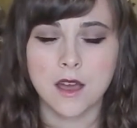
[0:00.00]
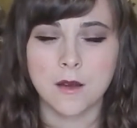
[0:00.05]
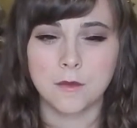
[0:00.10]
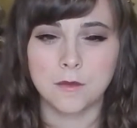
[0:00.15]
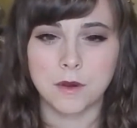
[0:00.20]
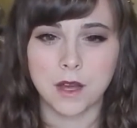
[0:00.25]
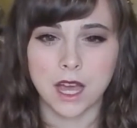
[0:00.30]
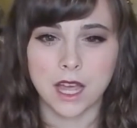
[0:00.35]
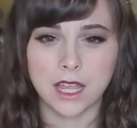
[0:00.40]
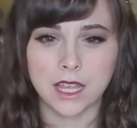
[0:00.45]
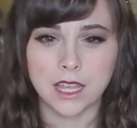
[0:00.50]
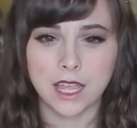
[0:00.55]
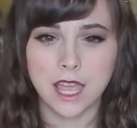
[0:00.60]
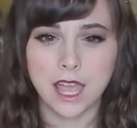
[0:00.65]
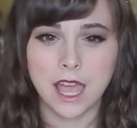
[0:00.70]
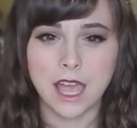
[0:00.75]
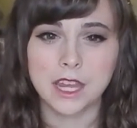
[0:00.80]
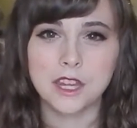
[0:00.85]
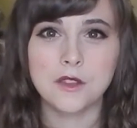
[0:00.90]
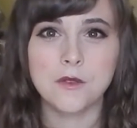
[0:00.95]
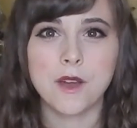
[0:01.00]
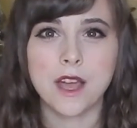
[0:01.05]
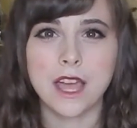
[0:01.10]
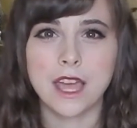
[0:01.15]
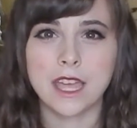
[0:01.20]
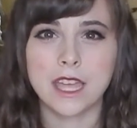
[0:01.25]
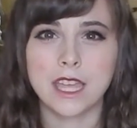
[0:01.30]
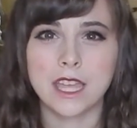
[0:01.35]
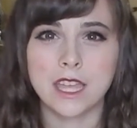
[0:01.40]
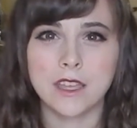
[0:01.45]
But
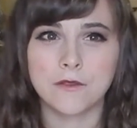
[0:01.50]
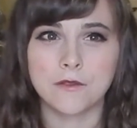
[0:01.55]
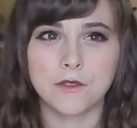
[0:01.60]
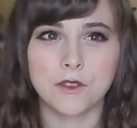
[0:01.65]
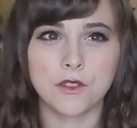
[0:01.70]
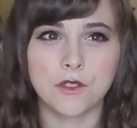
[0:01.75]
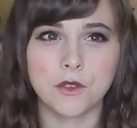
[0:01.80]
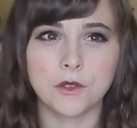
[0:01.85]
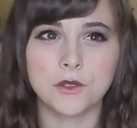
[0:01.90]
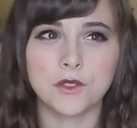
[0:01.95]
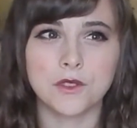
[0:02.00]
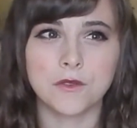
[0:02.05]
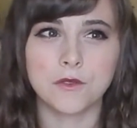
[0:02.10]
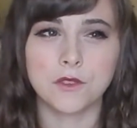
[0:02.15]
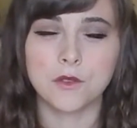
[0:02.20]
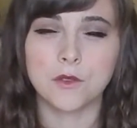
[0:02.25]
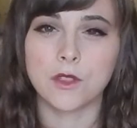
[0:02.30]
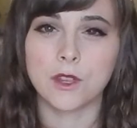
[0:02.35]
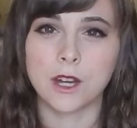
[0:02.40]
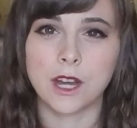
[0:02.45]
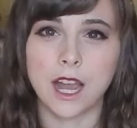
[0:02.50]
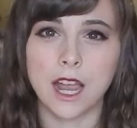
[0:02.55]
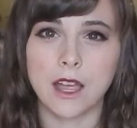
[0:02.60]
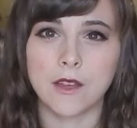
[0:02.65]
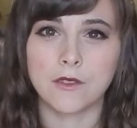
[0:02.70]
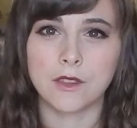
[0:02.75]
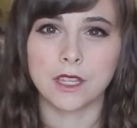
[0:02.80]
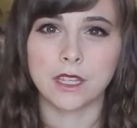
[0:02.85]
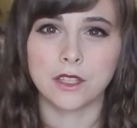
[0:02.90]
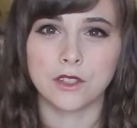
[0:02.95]
anyway, for those of you that are
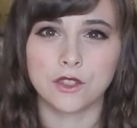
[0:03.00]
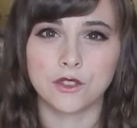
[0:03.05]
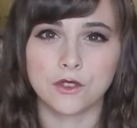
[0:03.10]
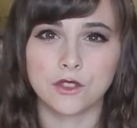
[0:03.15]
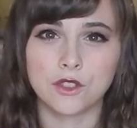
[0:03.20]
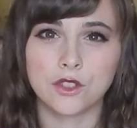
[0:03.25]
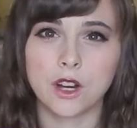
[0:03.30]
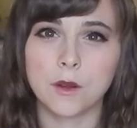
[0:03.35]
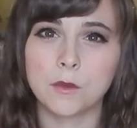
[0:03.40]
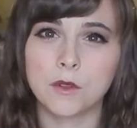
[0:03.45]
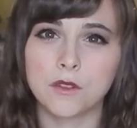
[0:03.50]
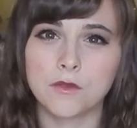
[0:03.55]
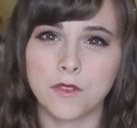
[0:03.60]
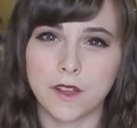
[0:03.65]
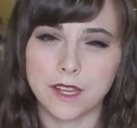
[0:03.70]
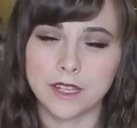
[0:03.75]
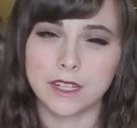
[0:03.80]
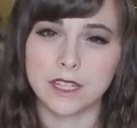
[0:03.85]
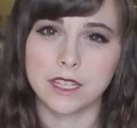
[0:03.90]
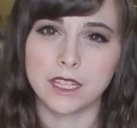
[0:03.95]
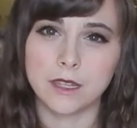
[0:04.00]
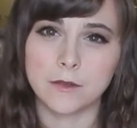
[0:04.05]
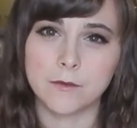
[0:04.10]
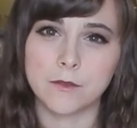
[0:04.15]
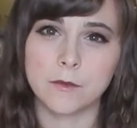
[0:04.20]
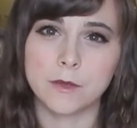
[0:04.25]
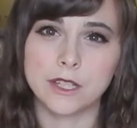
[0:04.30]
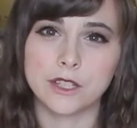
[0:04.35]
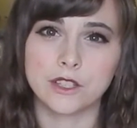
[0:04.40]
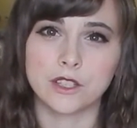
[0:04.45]
having trouble finding
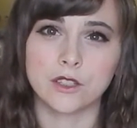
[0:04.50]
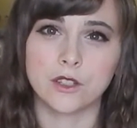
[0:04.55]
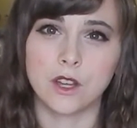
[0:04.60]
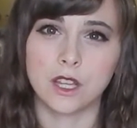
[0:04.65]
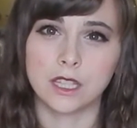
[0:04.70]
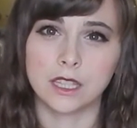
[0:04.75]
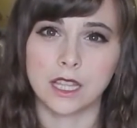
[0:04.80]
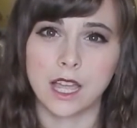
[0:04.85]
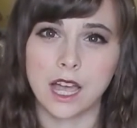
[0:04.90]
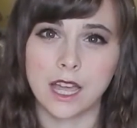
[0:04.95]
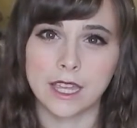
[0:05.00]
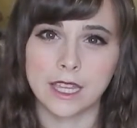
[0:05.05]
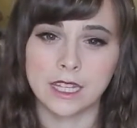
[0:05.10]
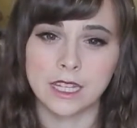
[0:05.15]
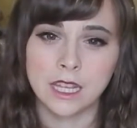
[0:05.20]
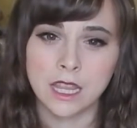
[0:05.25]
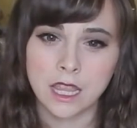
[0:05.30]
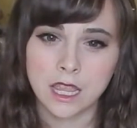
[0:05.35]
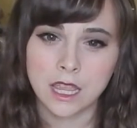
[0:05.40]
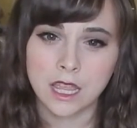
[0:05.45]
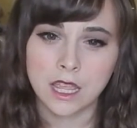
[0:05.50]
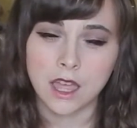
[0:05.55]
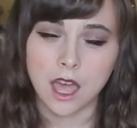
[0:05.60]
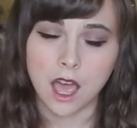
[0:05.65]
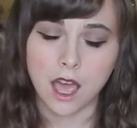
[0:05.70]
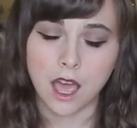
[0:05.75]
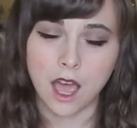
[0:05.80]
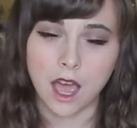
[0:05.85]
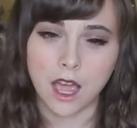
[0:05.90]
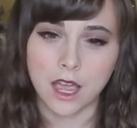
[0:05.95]
information online,
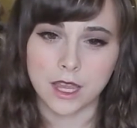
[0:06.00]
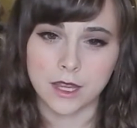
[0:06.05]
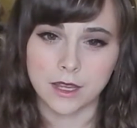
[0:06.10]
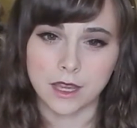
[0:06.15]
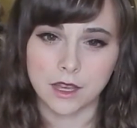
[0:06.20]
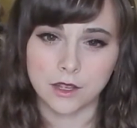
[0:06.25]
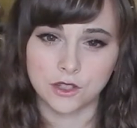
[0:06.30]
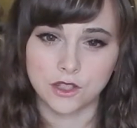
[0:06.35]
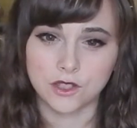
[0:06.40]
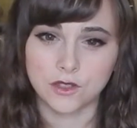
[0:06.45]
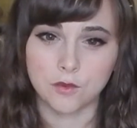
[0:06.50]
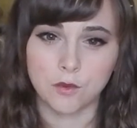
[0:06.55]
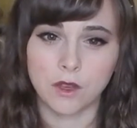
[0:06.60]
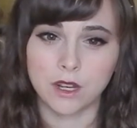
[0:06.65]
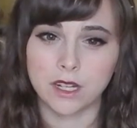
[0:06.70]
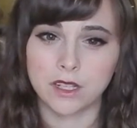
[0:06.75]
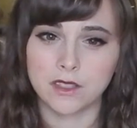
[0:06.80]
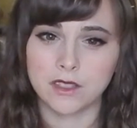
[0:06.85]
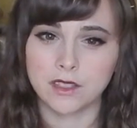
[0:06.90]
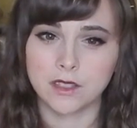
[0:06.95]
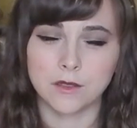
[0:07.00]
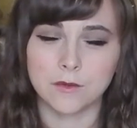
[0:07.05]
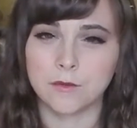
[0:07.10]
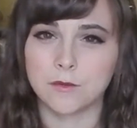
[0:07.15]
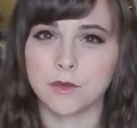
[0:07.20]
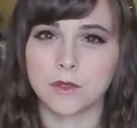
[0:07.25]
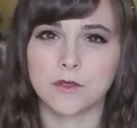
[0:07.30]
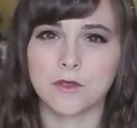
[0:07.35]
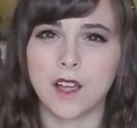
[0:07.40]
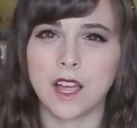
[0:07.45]
I just wanted to
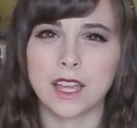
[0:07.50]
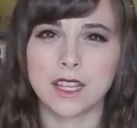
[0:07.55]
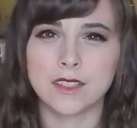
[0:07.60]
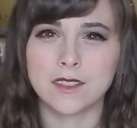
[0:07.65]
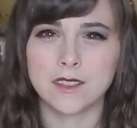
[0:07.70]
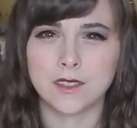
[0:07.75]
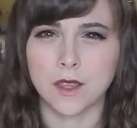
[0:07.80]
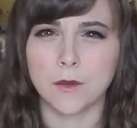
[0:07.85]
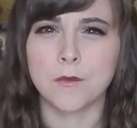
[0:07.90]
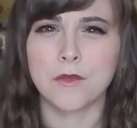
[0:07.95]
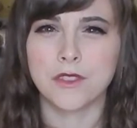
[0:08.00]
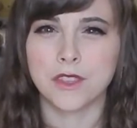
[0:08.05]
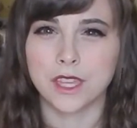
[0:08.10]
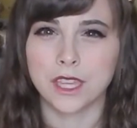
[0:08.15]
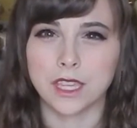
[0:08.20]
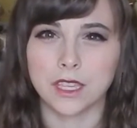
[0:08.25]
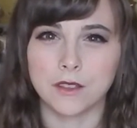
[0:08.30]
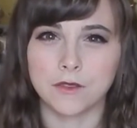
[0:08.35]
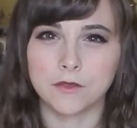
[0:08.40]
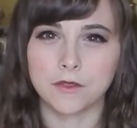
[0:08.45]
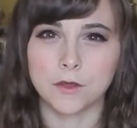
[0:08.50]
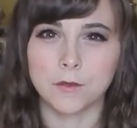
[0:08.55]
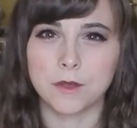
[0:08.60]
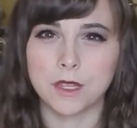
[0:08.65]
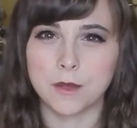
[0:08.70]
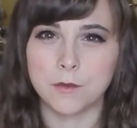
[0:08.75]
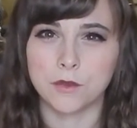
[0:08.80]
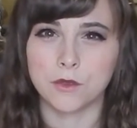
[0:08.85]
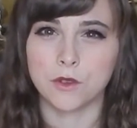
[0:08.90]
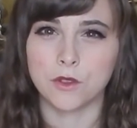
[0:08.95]
provide something for
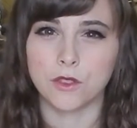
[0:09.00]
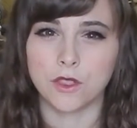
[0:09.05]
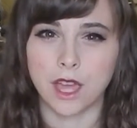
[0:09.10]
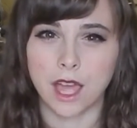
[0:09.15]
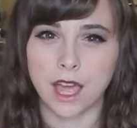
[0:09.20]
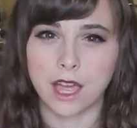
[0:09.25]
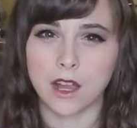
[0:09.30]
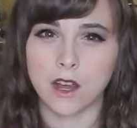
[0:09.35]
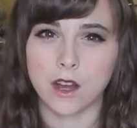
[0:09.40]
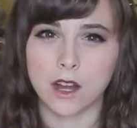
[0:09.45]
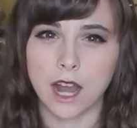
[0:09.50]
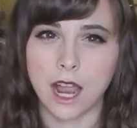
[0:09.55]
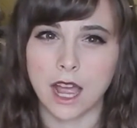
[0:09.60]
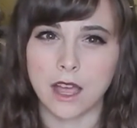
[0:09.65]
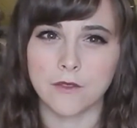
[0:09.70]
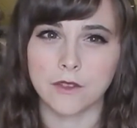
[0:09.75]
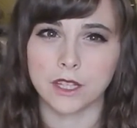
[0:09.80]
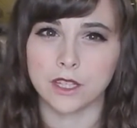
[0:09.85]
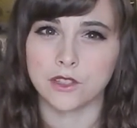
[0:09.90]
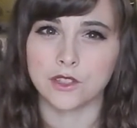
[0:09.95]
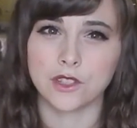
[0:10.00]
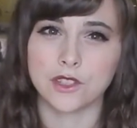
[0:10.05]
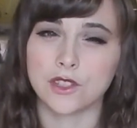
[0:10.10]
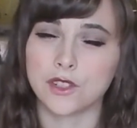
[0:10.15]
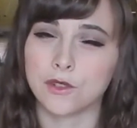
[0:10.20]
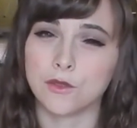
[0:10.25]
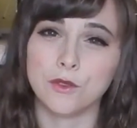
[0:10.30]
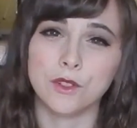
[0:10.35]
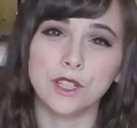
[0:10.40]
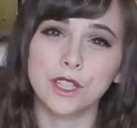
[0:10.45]
people that are having just
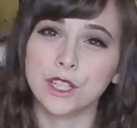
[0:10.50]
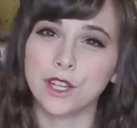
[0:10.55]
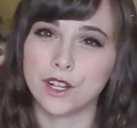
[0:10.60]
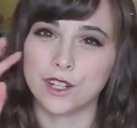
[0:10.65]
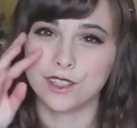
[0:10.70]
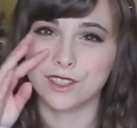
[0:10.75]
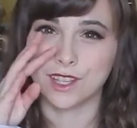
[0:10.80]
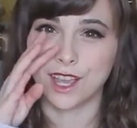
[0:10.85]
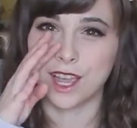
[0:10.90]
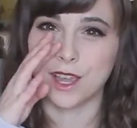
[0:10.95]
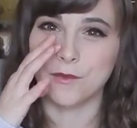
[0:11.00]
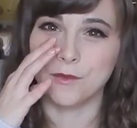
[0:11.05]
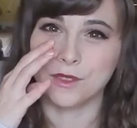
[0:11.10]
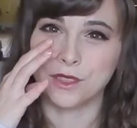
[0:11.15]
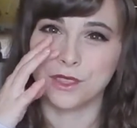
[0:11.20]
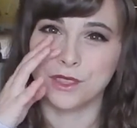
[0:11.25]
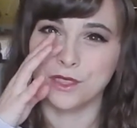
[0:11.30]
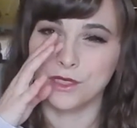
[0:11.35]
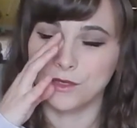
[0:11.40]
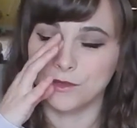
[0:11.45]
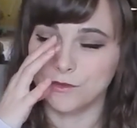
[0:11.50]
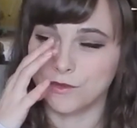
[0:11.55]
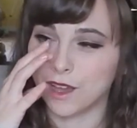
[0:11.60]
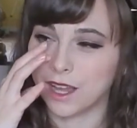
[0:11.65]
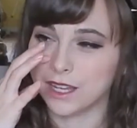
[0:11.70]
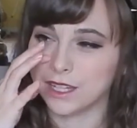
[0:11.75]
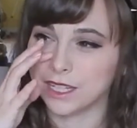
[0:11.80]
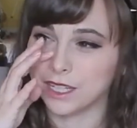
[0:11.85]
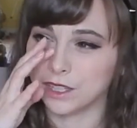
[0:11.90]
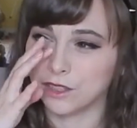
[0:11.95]
a really hard time with
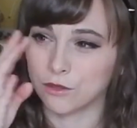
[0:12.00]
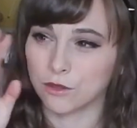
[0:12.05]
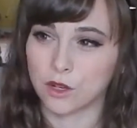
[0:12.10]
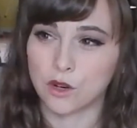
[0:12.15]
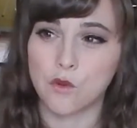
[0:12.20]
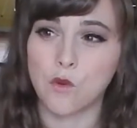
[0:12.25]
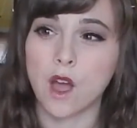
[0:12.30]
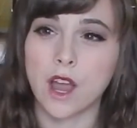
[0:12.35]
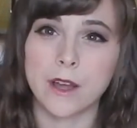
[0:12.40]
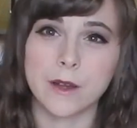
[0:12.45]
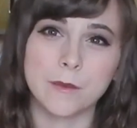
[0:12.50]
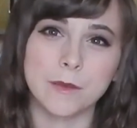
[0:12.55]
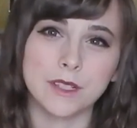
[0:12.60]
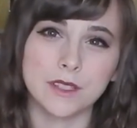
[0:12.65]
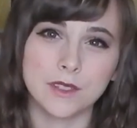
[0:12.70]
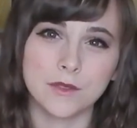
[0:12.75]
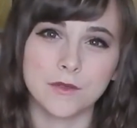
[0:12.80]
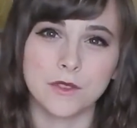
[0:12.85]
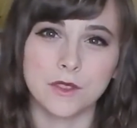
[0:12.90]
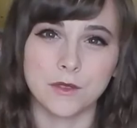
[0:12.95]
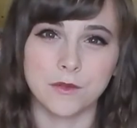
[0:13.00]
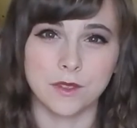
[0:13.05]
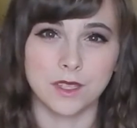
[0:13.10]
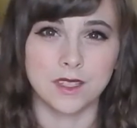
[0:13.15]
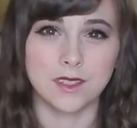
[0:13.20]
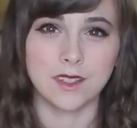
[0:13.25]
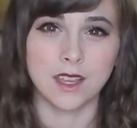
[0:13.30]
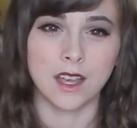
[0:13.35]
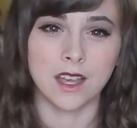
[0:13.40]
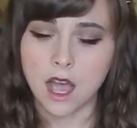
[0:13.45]
finding the requirements for the
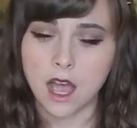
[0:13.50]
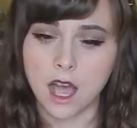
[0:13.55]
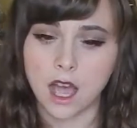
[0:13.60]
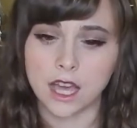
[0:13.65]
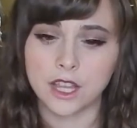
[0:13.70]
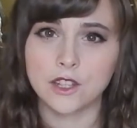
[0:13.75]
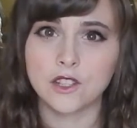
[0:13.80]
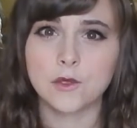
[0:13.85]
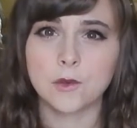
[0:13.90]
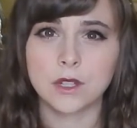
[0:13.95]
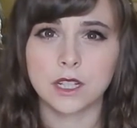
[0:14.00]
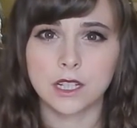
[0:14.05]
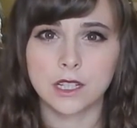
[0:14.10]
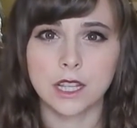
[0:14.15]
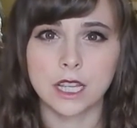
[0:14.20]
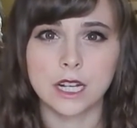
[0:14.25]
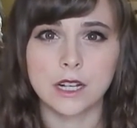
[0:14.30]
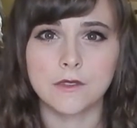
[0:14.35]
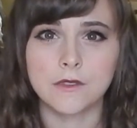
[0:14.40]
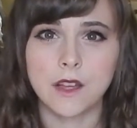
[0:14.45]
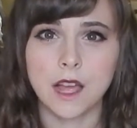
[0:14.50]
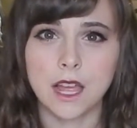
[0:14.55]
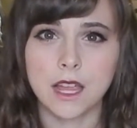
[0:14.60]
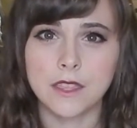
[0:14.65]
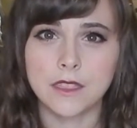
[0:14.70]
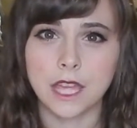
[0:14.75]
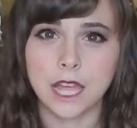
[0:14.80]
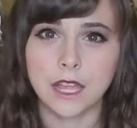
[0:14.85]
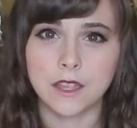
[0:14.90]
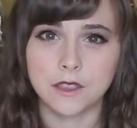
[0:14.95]
visa. I just want to clarify
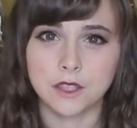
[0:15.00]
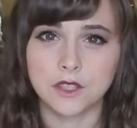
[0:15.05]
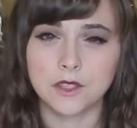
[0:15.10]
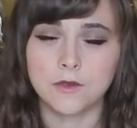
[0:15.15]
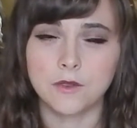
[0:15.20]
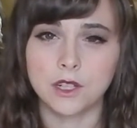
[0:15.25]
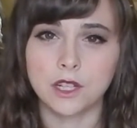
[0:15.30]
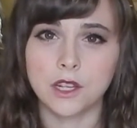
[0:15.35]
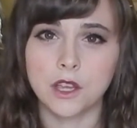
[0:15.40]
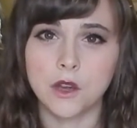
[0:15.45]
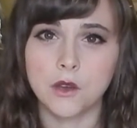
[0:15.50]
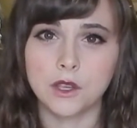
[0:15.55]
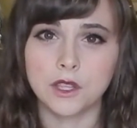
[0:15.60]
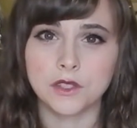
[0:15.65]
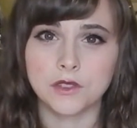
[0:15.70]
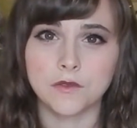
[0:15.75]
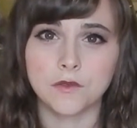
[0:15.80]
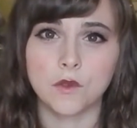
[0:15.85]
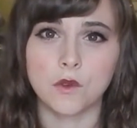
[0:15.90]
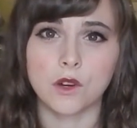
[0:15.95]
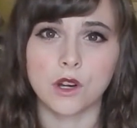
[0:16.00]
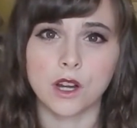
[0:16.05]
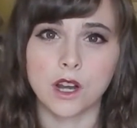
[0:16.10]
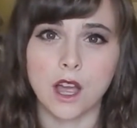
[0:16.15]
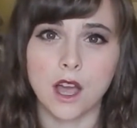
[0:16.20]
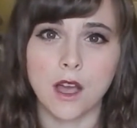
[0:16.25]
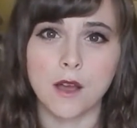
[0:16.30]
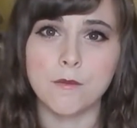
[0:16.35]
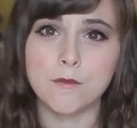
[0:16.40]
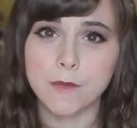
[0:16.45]
that this video is for
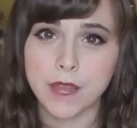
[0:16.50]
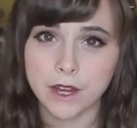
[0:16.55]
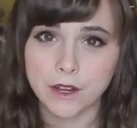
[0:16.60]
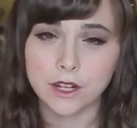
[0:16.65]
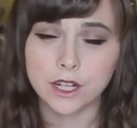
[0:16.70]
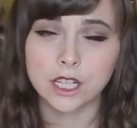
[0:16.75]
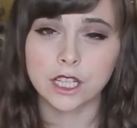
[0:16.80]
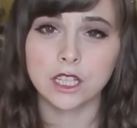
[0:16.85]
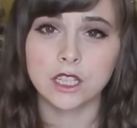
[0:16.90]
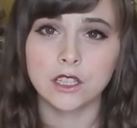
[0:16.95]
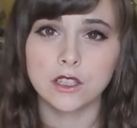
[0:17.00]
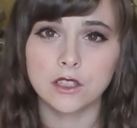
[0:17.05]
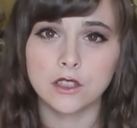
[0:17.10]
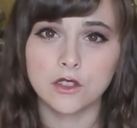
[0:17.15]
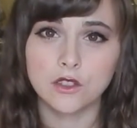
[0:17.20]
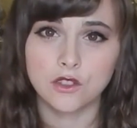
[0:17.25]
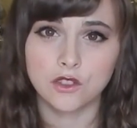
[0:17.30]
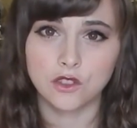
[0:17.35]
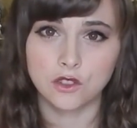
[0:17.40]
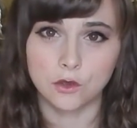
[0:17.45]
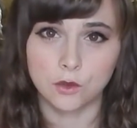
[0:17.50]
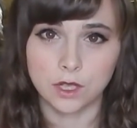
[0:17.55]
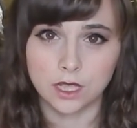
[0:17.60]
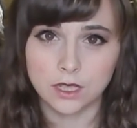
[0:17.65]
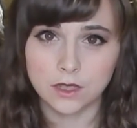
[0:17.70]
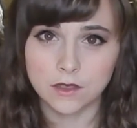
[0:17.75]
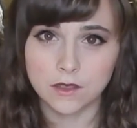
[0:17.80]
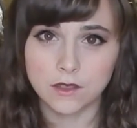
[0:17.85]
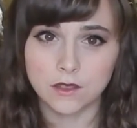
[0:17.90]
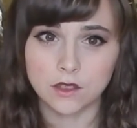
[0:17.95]
American
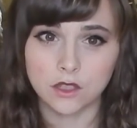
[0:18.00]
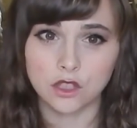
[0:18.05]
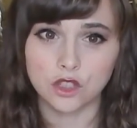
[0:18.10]
students